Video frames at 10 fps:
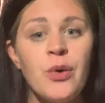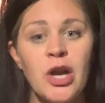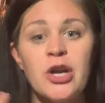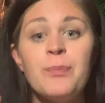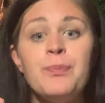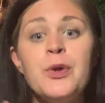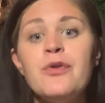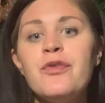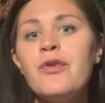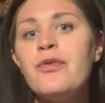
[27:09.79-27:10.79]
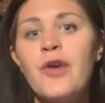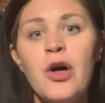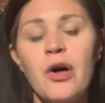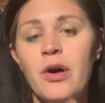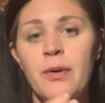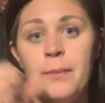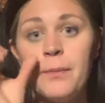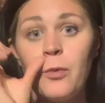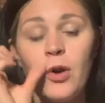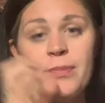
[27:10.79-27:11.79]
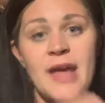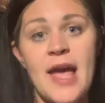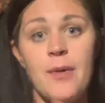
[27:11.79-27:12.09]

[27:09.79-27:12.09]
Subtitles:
And on a beautiful fall, warm day,